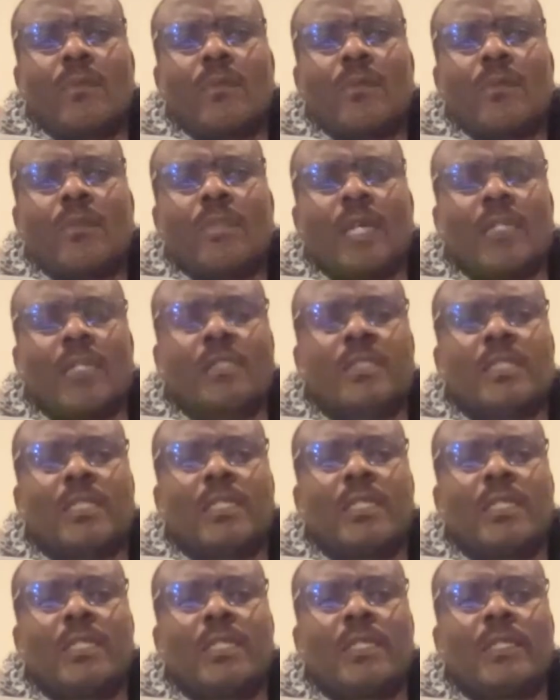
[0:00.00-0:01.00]

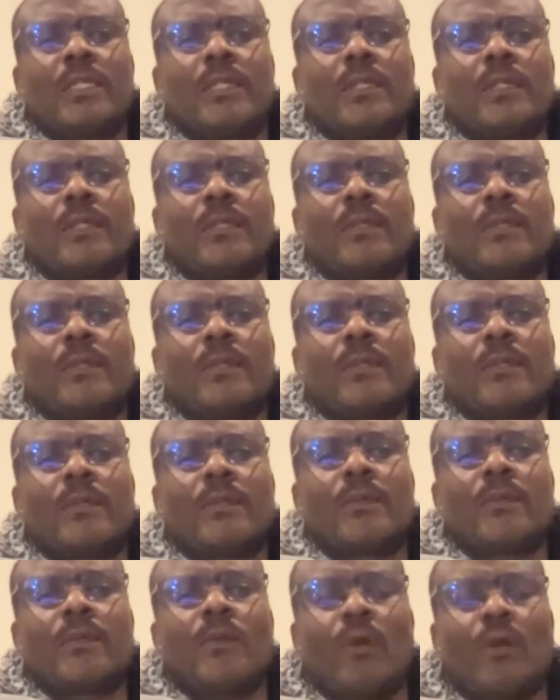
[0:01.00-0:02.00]
that
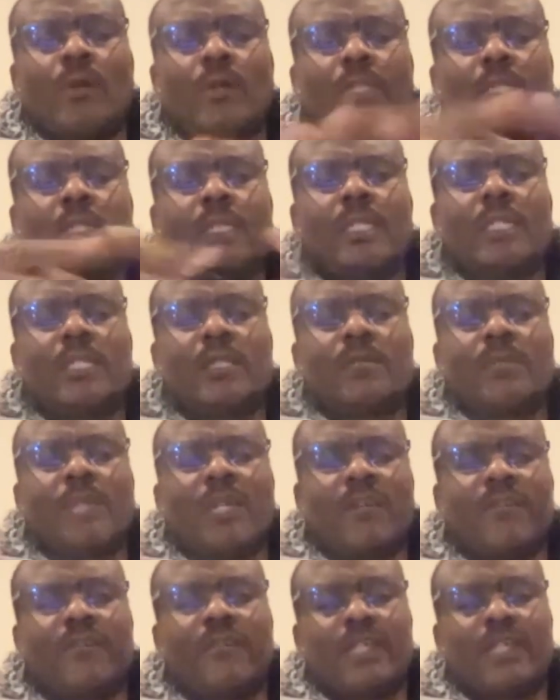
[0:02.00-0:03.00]
God is
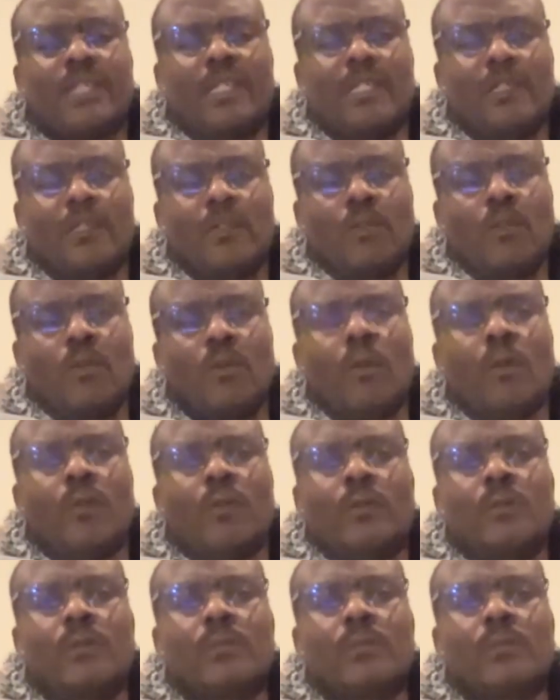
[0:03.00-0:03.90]
my father-in-law.